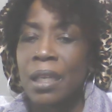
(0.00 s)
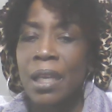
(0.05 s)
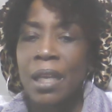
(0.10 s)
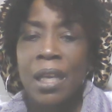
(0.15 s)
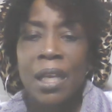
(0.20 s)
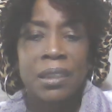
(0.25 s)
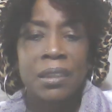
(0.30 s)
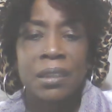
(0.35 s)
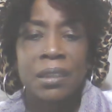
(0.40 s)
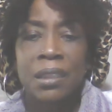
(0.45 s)

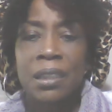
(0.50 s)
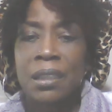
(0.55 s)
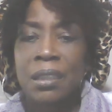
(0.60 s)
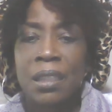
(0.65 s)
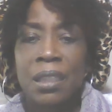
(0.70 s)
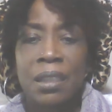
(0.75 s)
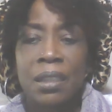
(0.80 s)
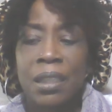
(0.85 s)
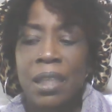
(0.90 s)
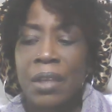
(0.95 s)
I see
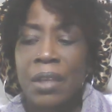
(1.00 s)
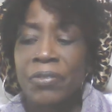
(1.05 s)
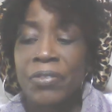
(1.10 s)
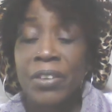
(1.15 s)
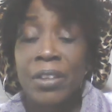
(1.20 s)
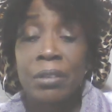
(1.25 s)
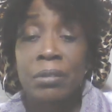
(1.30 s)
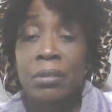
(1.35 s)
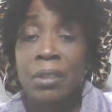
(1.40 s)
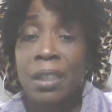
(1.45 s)
nothing, I
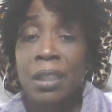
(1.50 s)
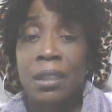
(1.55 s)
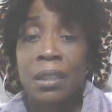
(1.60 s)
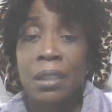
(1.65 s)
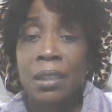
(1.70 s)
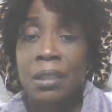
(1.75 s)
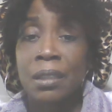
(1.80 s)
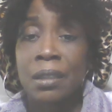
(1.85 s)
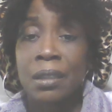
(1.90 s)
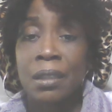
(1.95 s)
feel
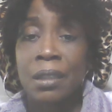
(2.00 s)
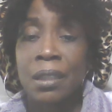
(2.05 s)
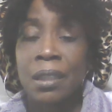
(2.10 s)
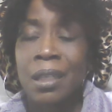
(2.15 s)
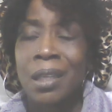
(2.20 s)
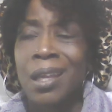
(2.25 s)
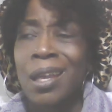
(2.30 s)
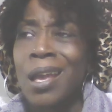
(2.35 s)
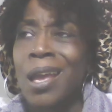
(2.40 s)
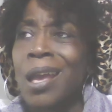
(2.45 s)
nothing.
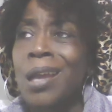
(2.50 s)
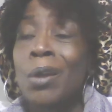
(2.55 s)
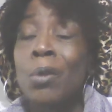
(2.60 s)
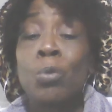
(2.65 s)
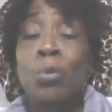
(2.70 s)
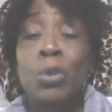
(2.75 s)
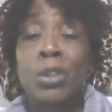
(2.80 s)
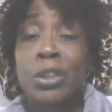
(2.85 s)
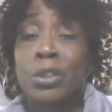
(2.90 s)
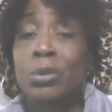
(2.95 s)

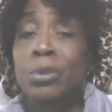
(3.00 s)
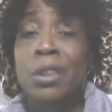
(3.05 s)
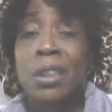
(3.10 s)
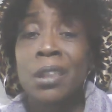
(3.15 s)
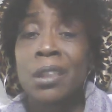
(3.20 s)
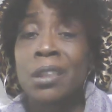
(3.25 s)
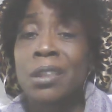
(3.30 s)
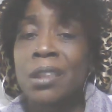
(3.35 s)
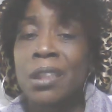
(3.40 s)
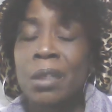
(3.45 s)
What you
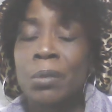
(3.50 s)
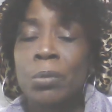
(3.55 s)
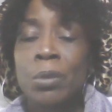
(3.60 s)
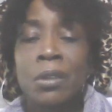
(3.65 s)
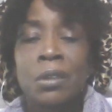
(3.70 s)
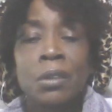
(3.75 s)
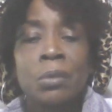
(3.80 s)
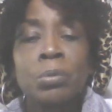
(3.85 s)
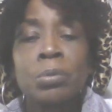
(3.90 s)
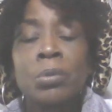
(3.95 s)
should have said was,